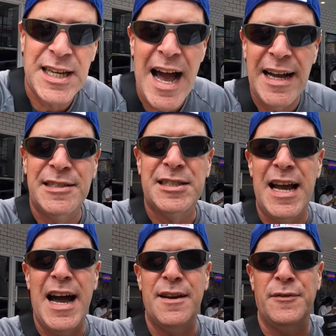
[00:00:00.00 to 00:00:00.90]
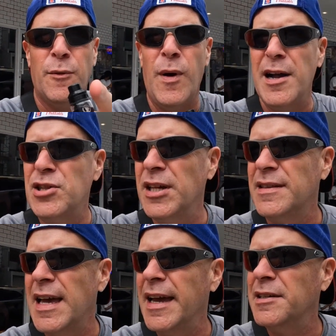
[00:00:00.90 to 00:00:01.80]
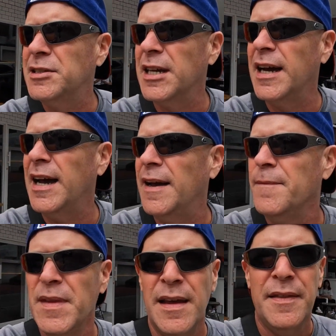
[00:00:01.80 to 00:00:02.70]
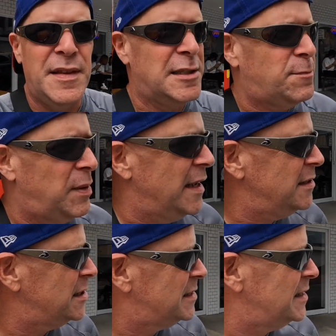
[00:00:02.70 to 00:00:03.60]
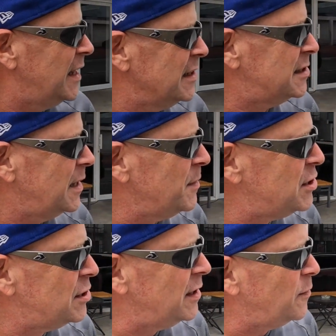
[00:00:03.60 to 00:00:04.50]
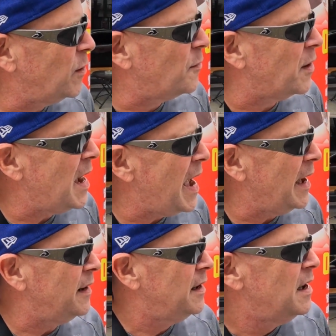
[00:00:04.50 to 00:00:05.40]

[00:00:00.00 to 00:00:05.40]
Scott, if you're watching, thanks. This place is nice. Let me show you where we're at.